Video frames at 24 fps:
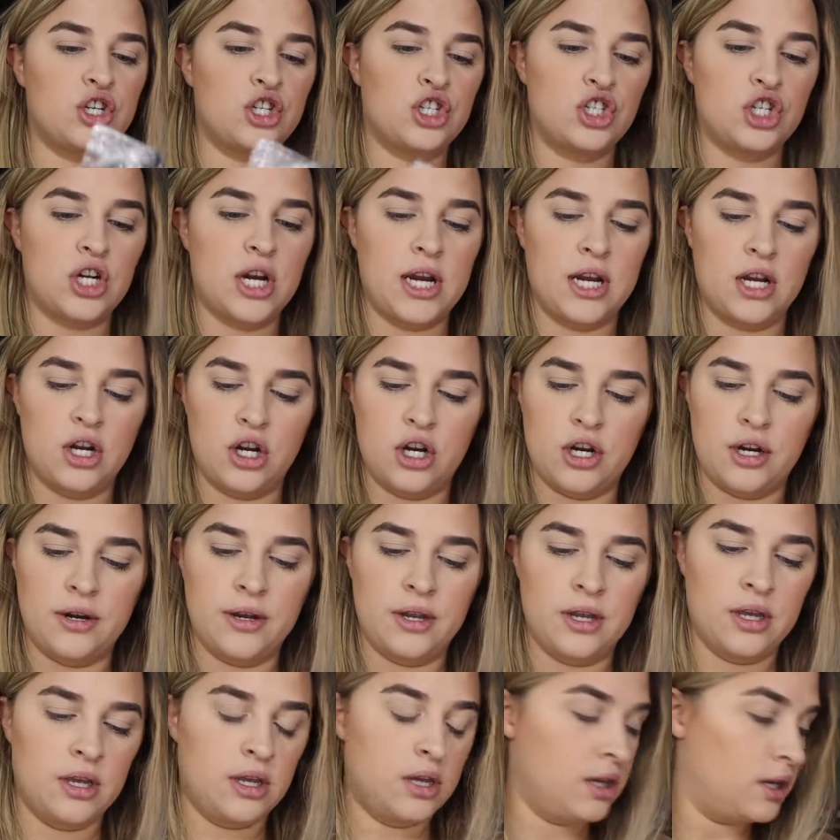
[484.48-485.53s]
straightener.
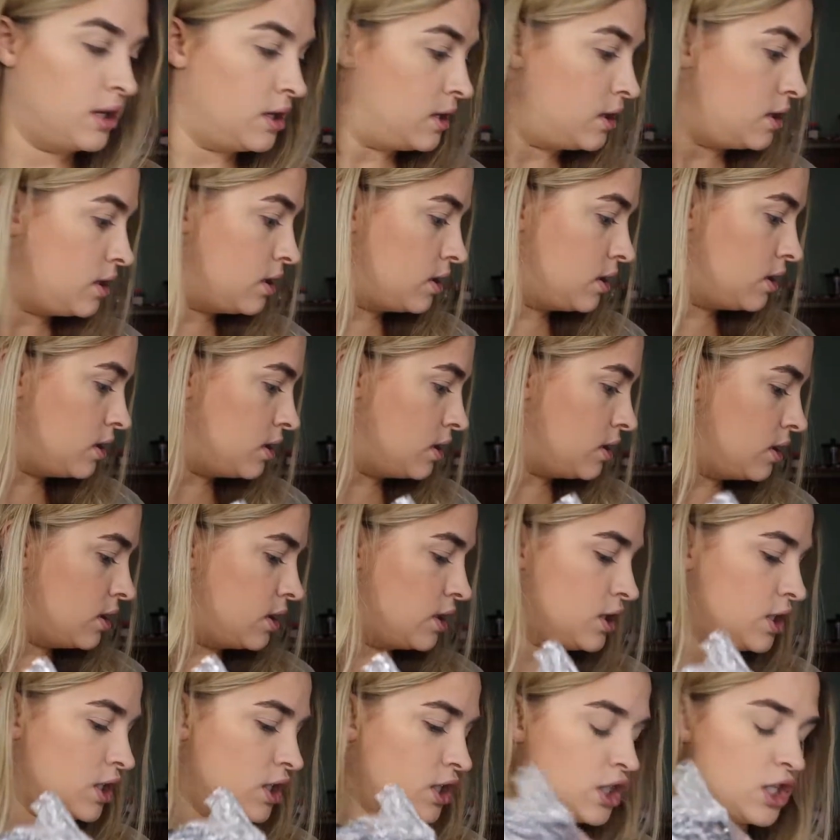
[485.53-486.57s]

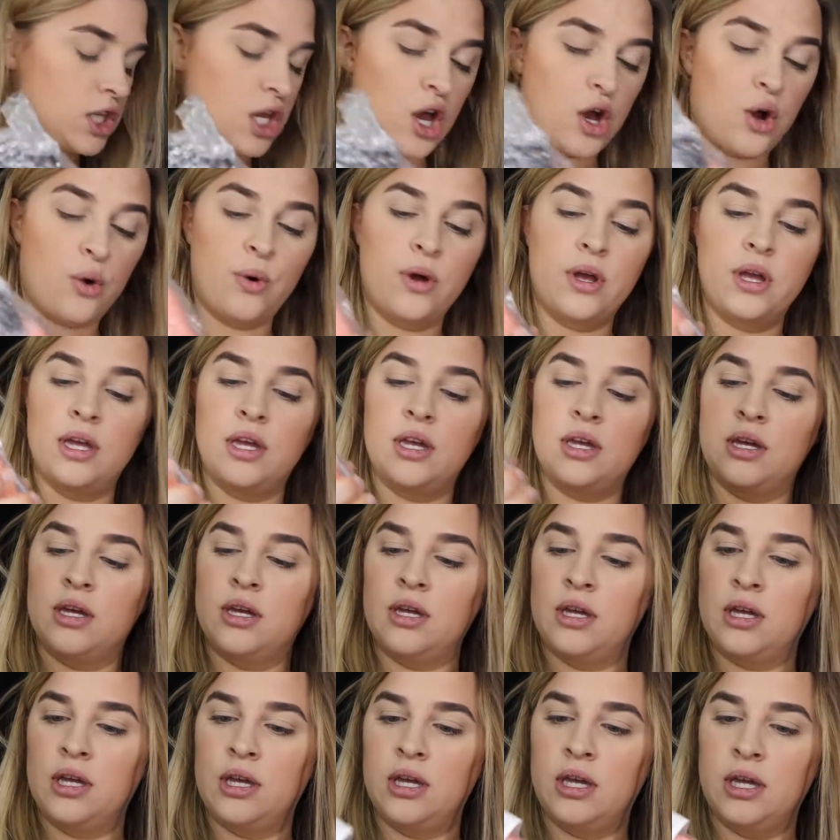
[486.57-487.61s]
So
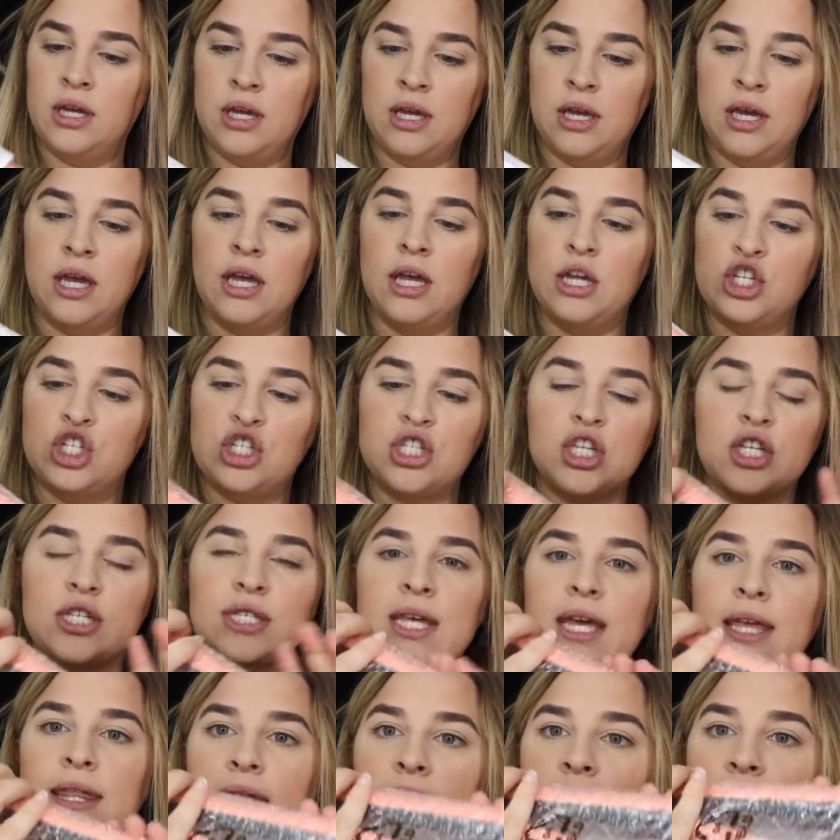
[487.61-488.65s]
just looks
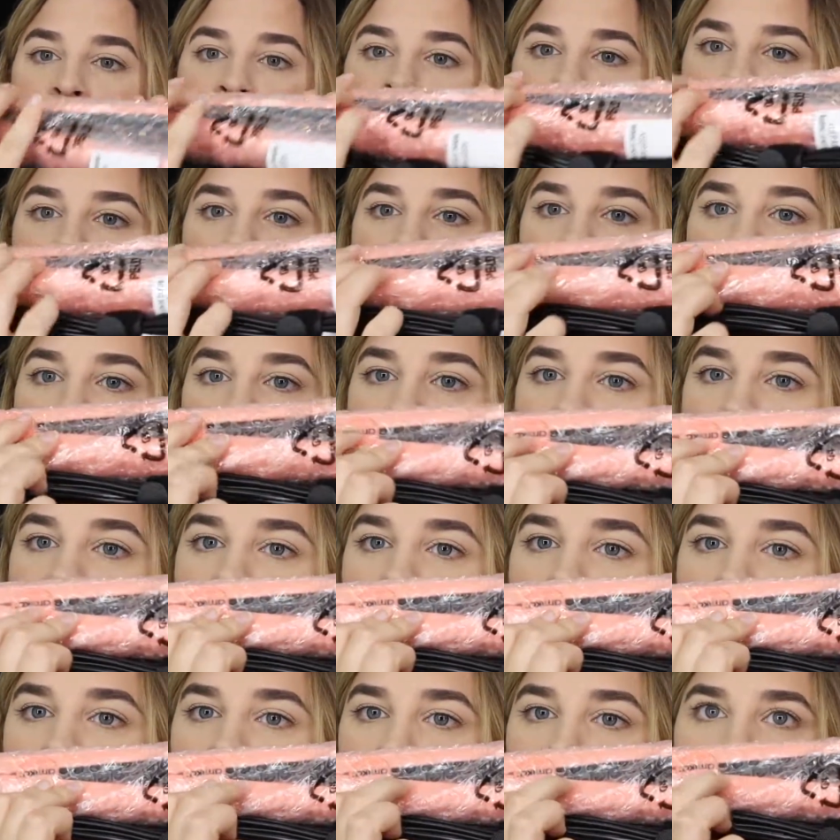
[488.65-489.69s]
like this.
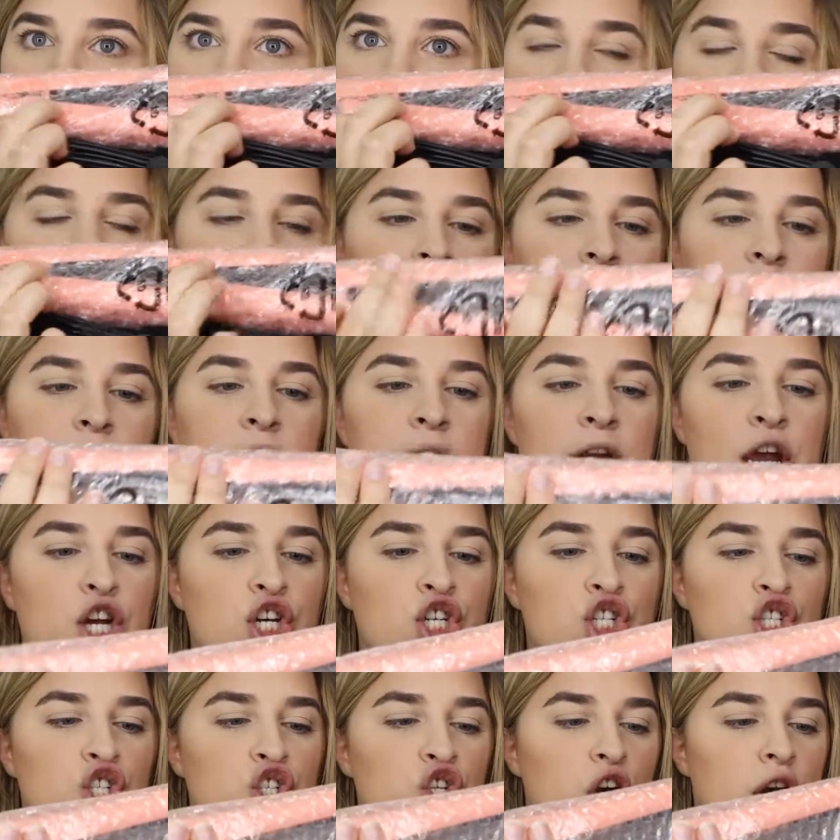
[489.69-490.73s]
Nice little hair
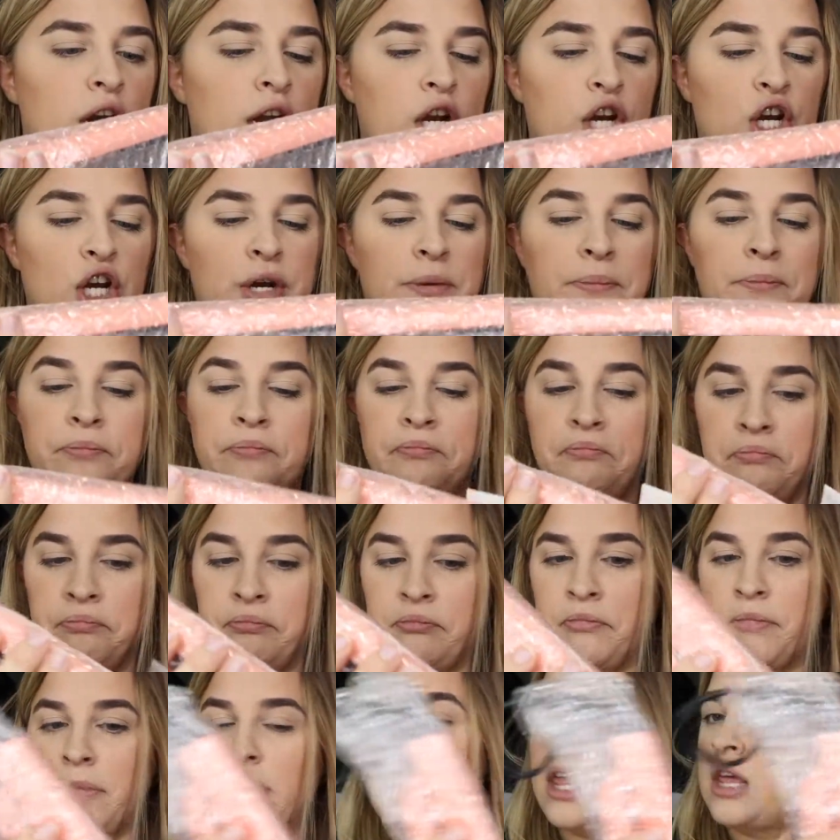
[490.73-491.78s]
straightener.
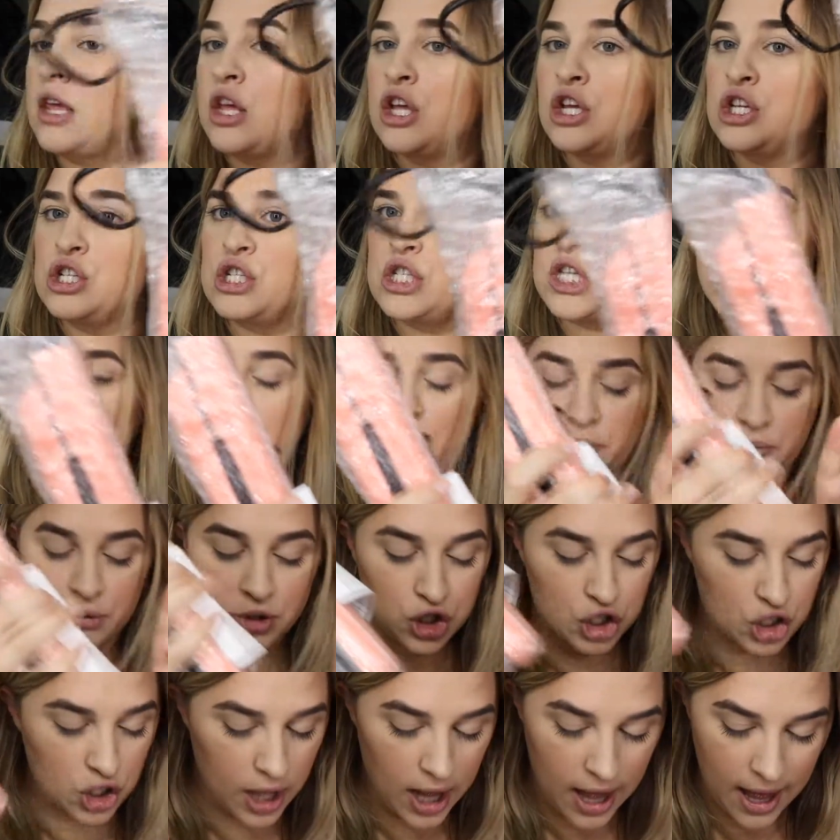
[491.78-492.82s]
So
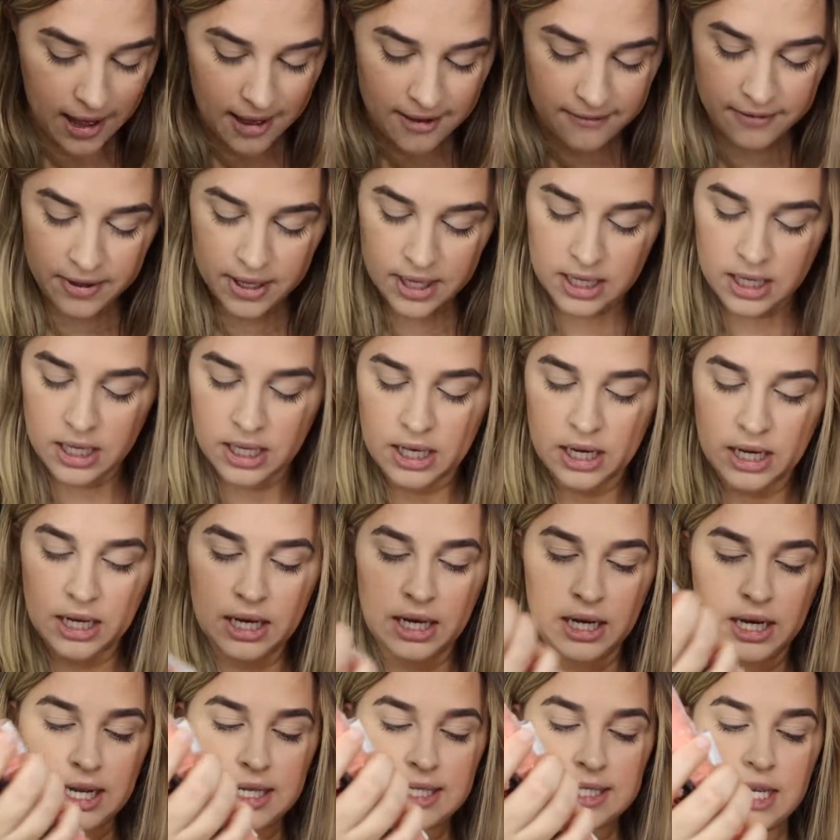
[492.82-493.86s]
she'll have
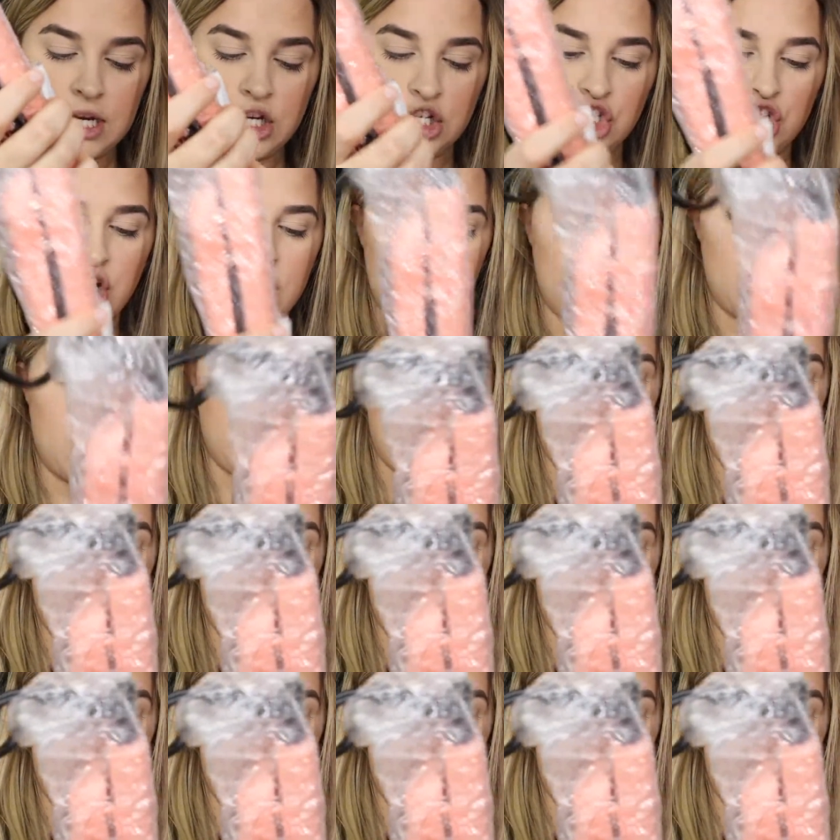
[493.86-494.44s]
a nice hair straightener